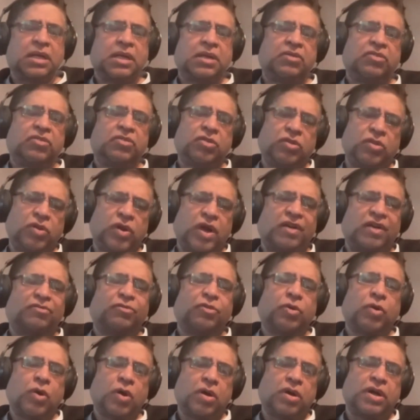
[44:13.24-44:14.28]
So you have
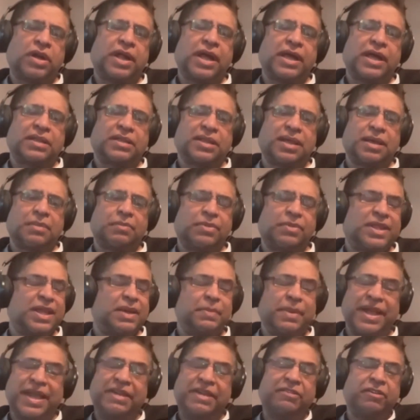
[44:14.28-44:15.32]
to contact them. They
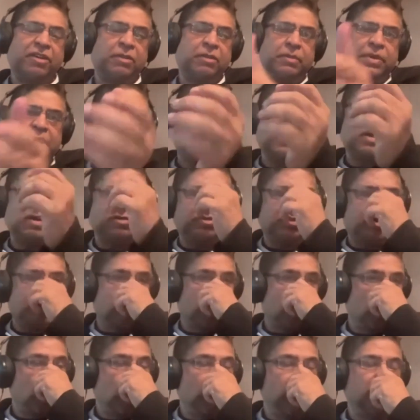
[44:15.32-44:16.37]
may even be, if you
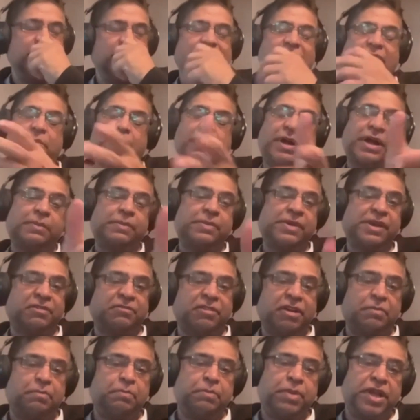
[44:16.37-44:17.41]
Google, there might be a
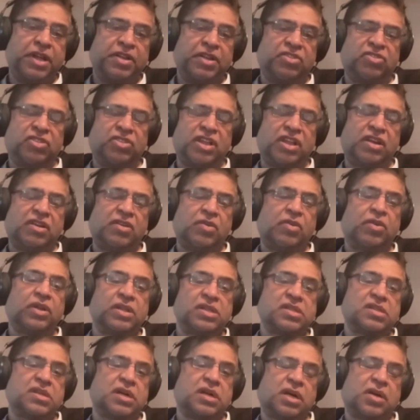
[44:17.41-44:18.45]
web page there you
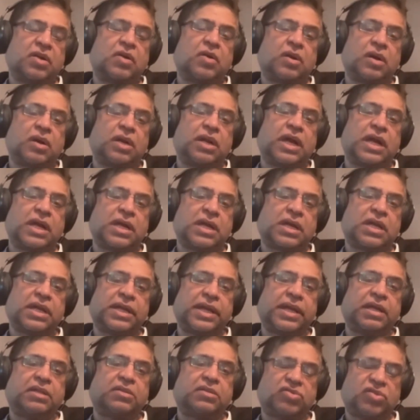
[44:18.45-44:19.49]
can start contacting.
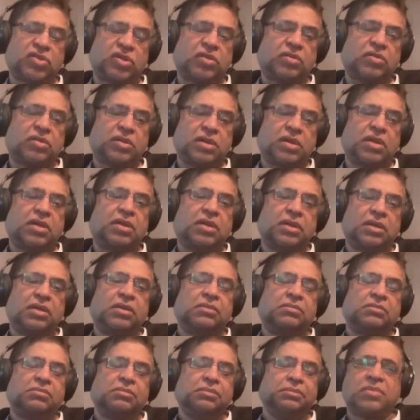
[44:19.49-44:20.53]
Yeah, so.
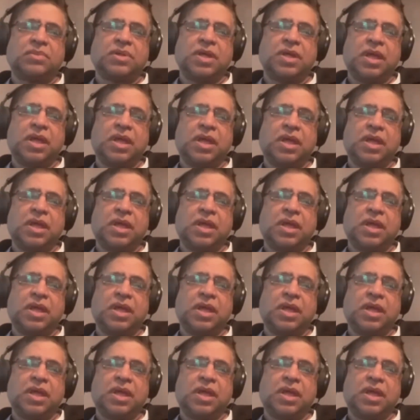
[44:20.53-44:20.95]
No, sir.